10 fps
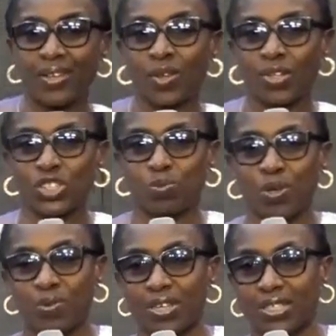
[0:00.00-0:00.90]
in your
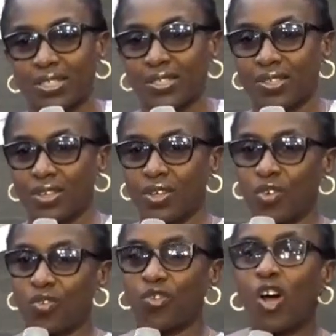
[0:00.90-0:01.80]
spirit.
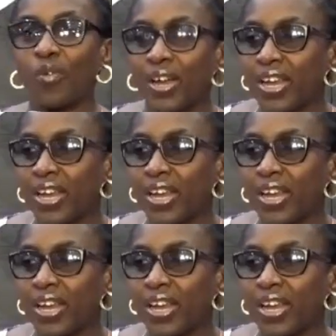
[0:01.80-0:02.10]
For